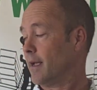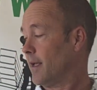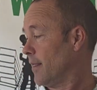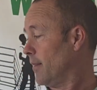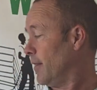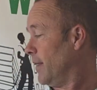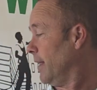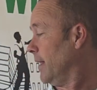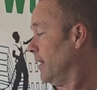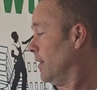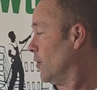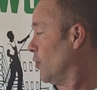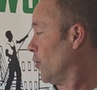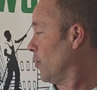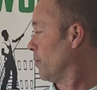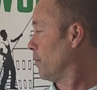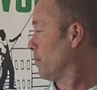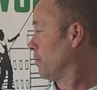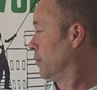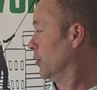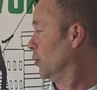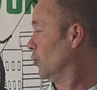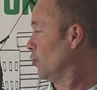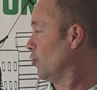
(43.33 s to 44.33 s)
The
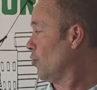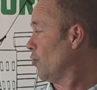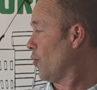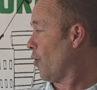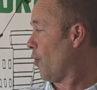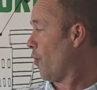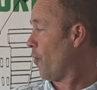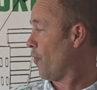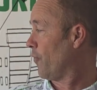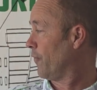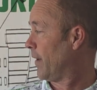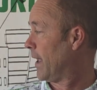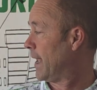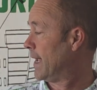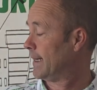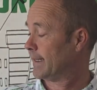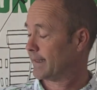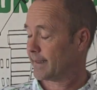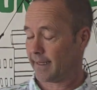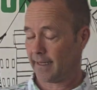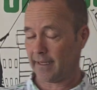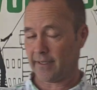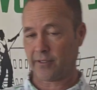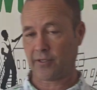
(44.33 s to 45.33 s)
blue
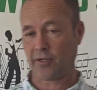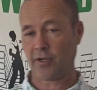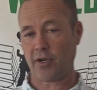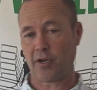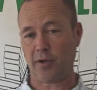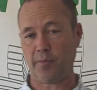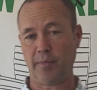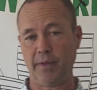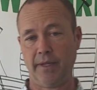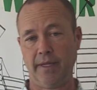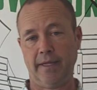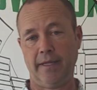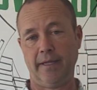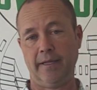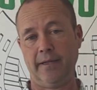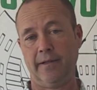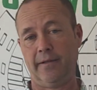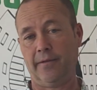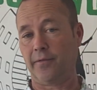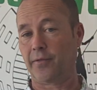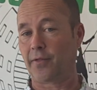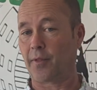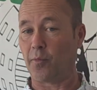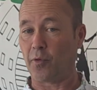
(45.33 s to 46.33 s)
Ovate is going to
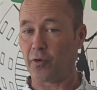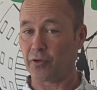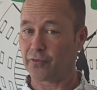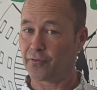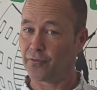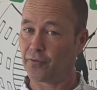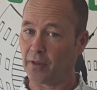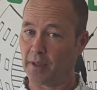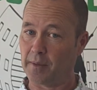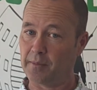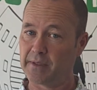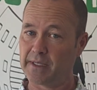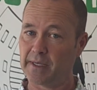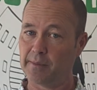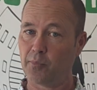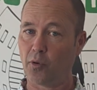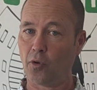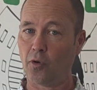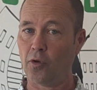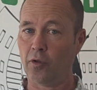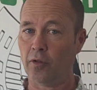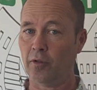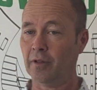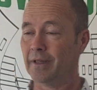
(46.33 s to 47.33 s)
be the most flimsy
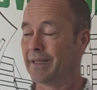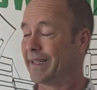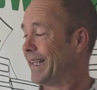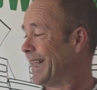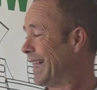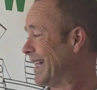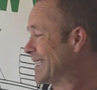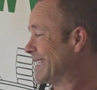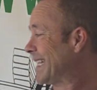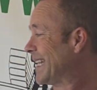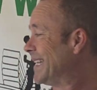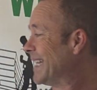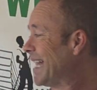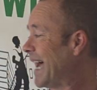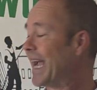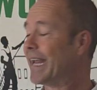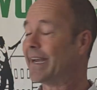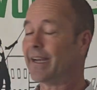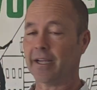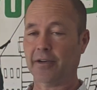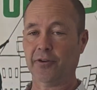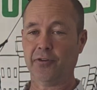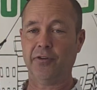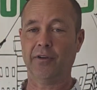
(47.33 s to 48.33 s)
pole. That's a
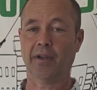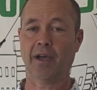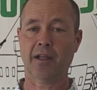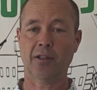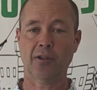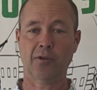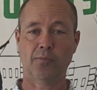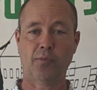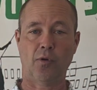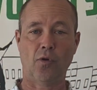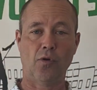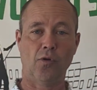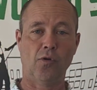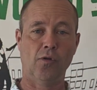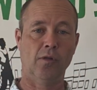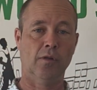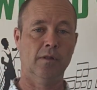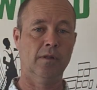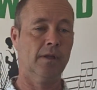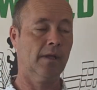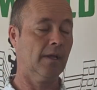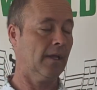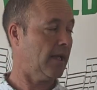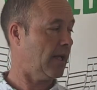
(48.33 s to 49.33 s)
$900
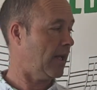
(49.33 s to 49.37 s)
pole.